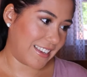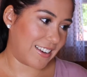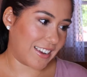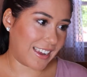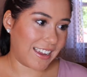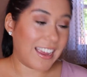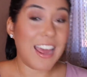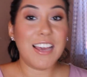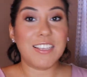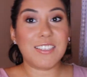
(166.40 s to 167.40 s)
Okay,
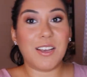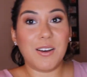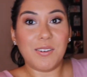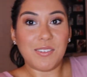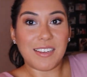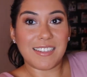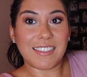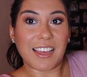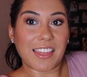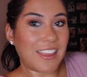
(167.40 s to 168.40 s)
so it's
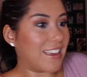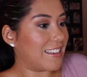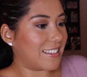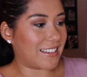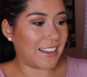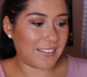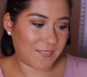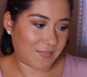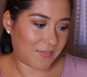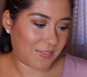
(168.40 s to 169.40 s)
like this,
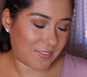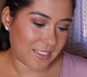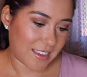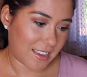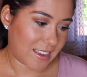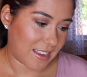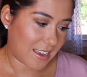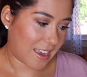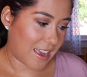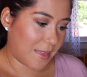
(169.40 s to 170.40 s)

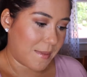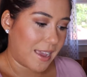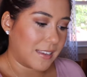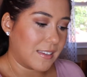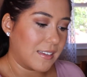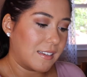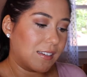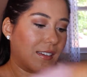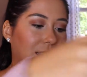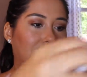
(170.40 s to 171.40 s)
and the magazine.